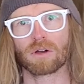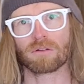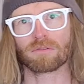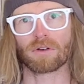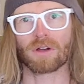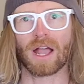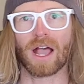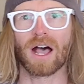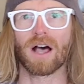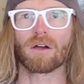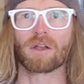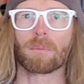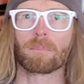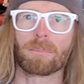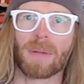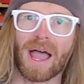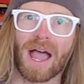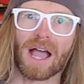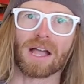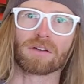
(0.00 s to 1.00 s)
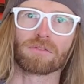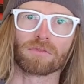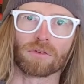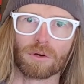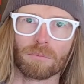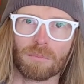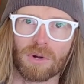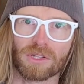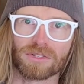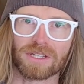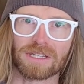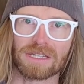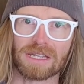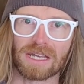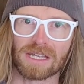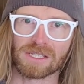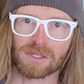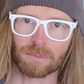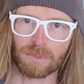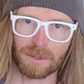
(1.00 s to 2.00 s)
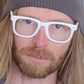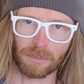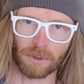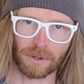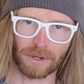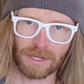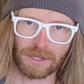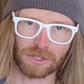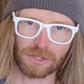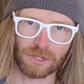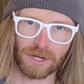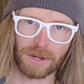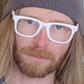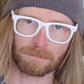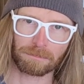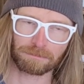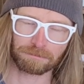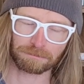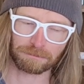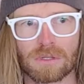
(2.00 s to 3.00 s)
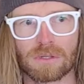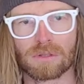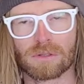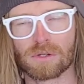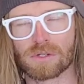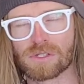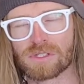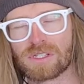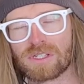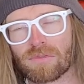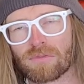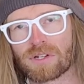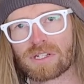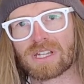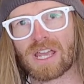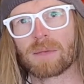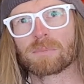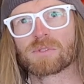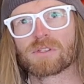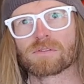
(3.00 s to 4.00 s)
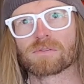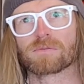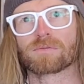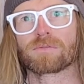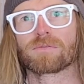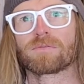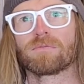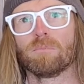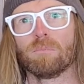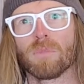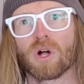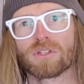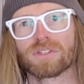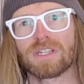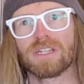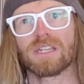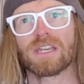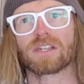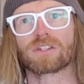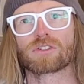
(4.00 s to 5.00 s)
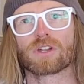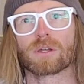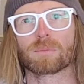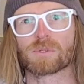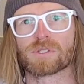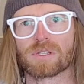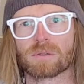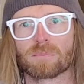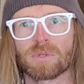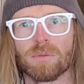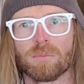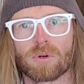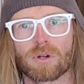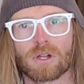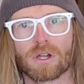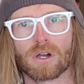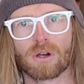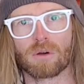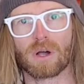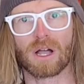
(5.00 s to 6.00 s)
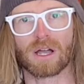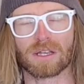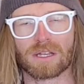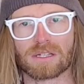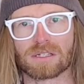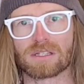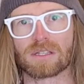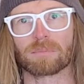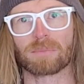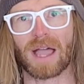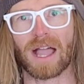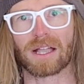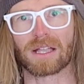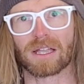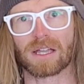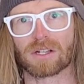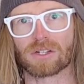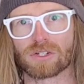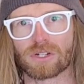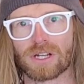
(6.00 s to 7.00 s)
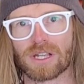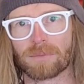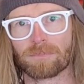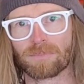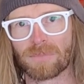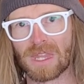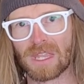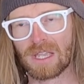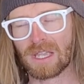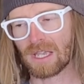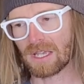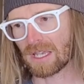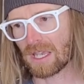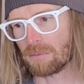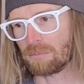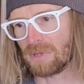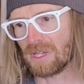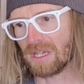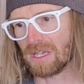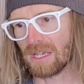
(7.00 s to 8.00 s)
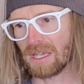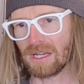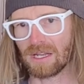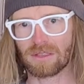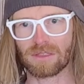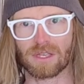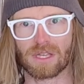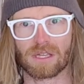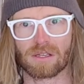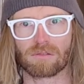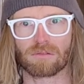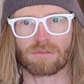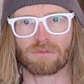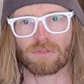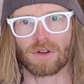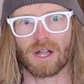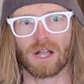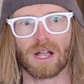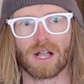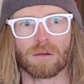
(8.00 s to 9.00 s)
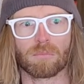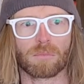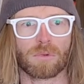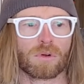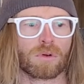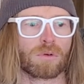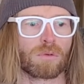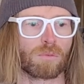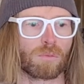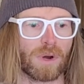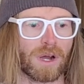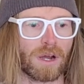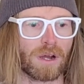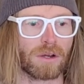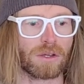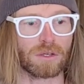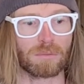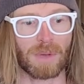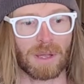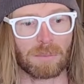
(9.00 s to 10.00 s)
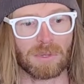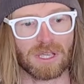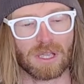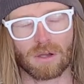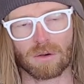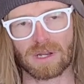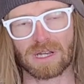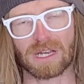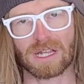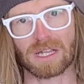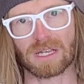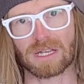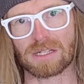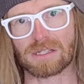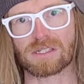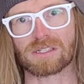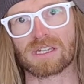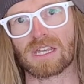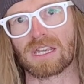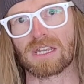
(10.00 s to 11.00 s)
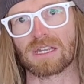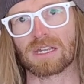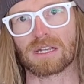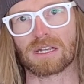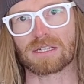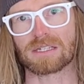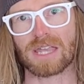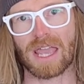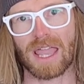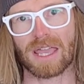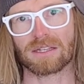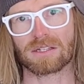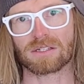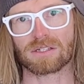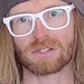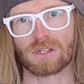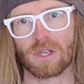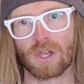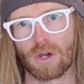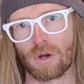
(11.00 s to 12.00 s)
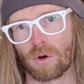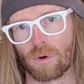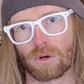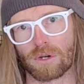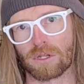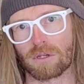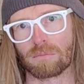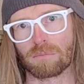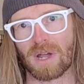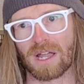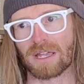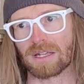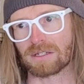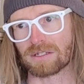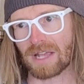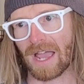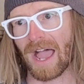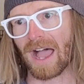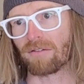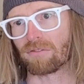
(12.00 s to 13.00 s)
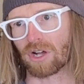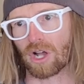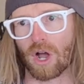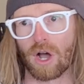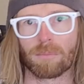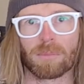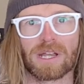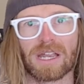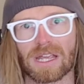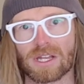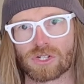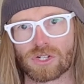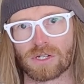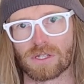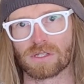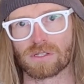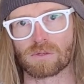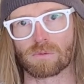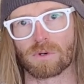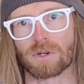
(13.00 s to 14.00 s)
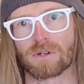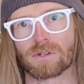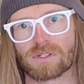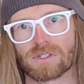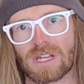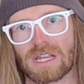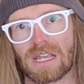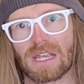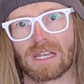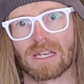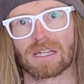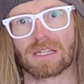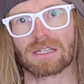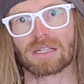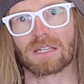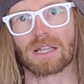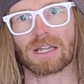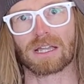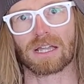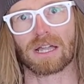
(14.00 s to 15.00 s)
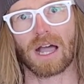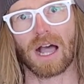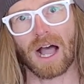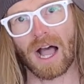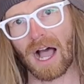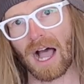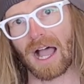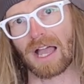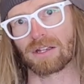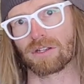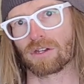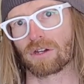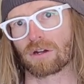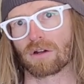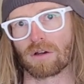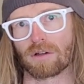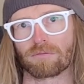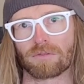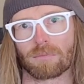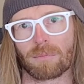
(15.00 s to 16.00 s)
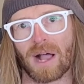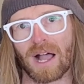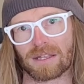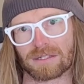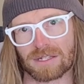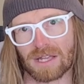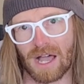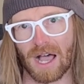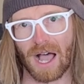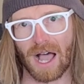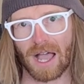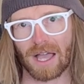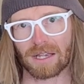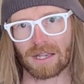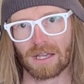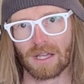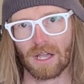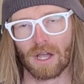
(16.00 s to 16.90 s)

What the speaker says: over how to pack for a multi-day splitboarding trip. There's different types of multi-day trips that people go on into the backcountry. Can be anything from where you might be going in and staying in a tent, or you might have accommodations where you're staying in like a hut and you're going from hut to hut,